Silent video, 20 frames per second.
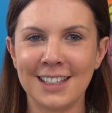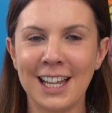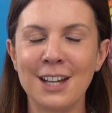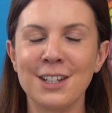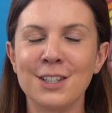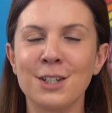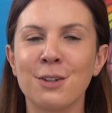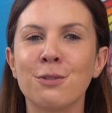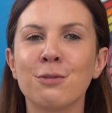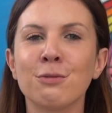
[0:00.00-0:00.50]

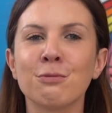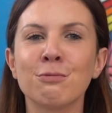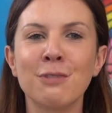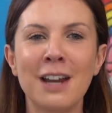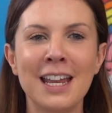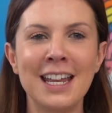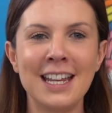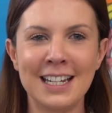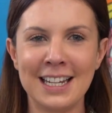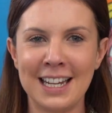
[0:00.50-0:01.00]
That's
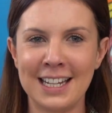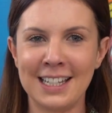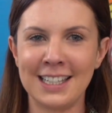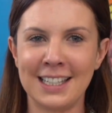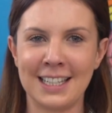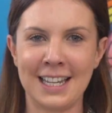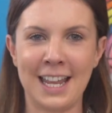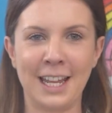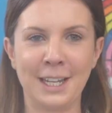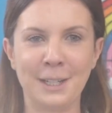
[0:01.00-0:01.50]
great
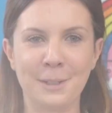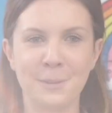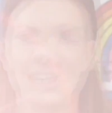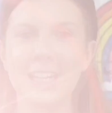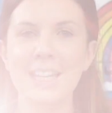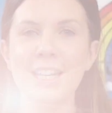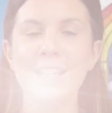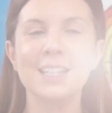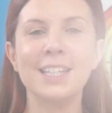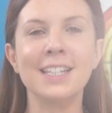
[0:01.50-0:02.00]
listening.
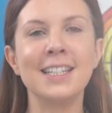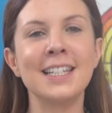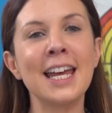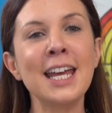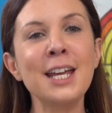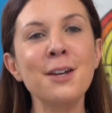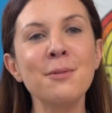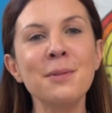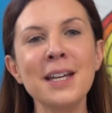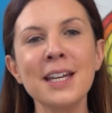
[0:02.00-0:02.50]

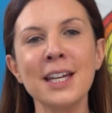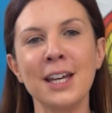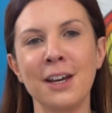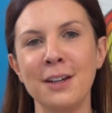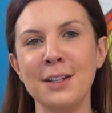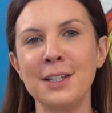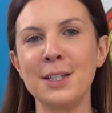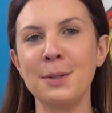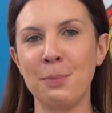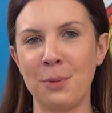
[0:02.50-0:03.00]
Today we're
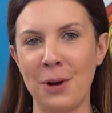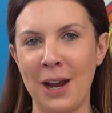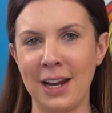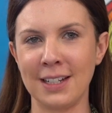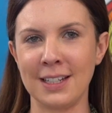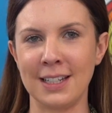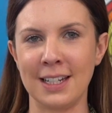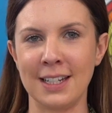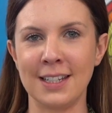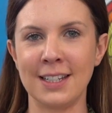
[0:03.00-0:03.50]
going to
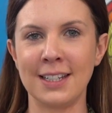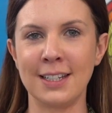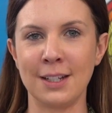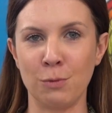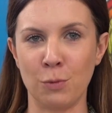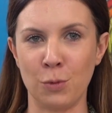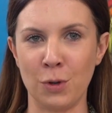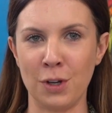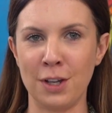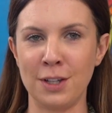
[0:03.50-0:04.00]
practice
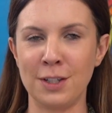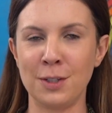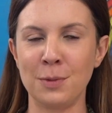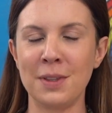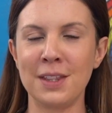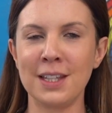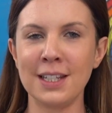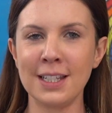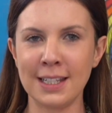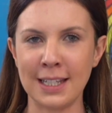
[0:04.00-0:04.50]
words
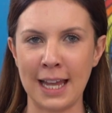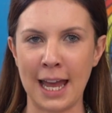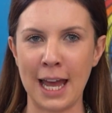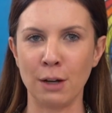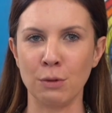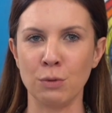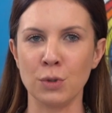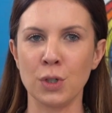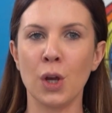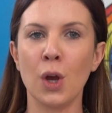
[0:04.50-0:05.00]
with the
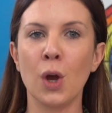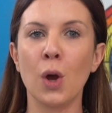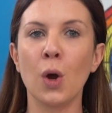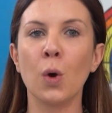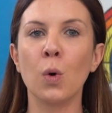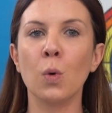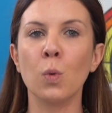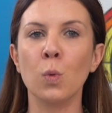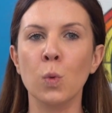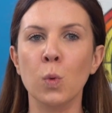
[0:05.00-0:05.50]
sound
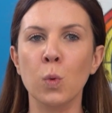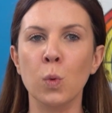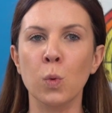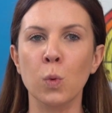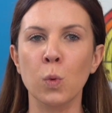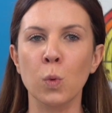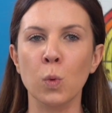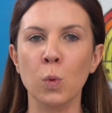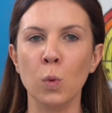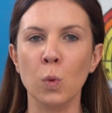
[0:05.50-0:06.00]

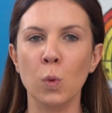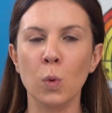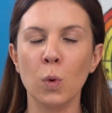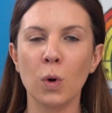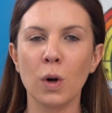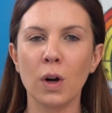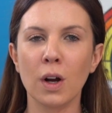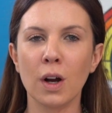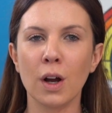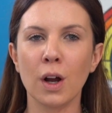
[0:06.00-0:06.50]
ooh
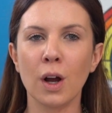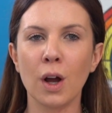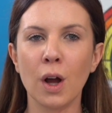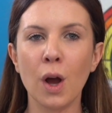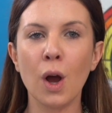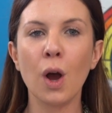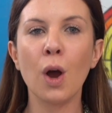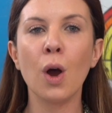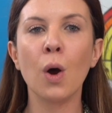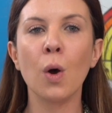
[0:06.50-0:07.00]

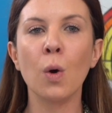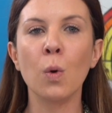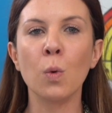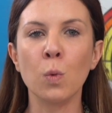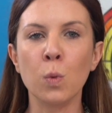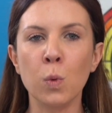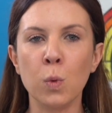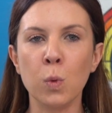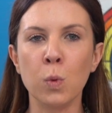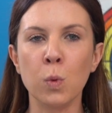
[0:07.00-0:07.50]

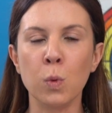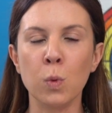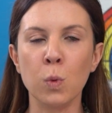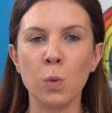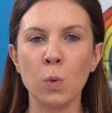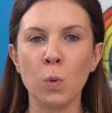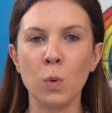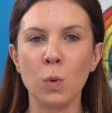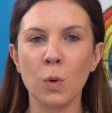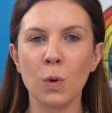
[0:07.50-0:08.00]

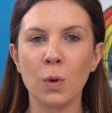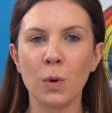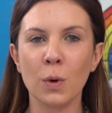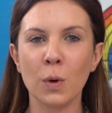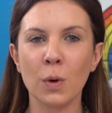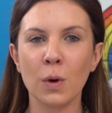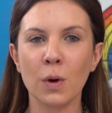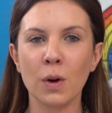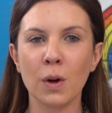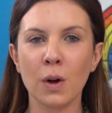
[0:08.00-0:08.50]
woo.
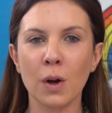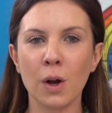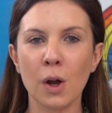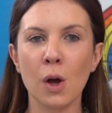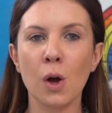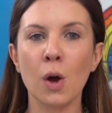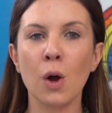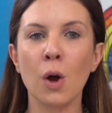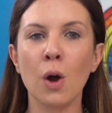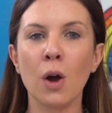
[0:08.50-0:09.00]

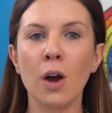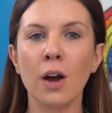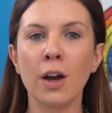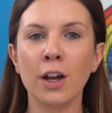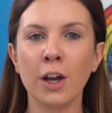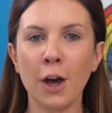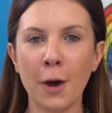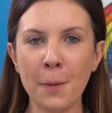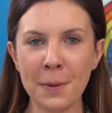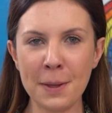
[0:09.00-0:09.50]

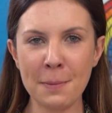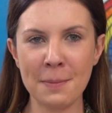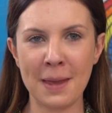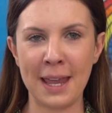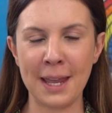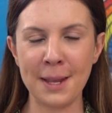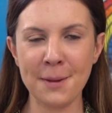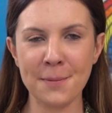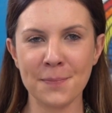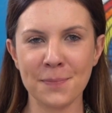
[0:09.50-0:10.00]
Copy
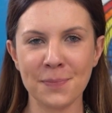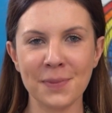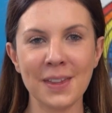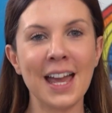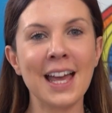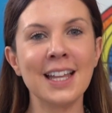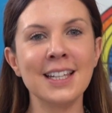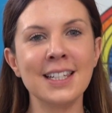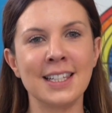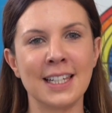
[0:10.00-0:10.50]
me
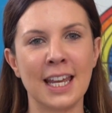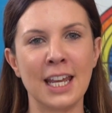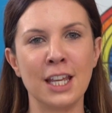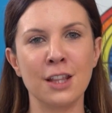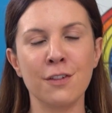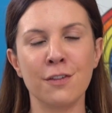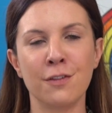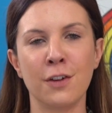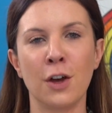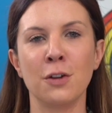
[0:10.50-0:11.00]
and say
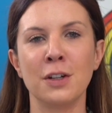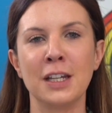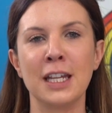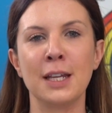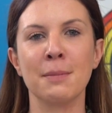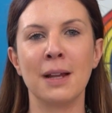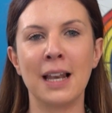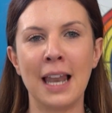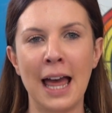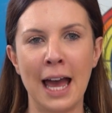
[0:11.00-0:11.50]
the
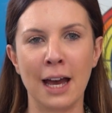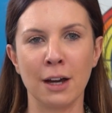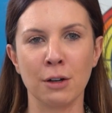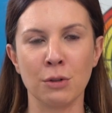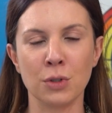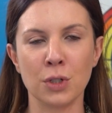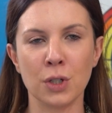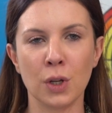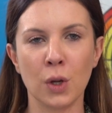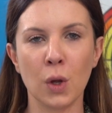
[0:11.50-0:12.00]
phoneme
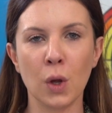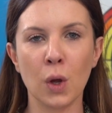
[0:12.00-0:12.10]
aloud.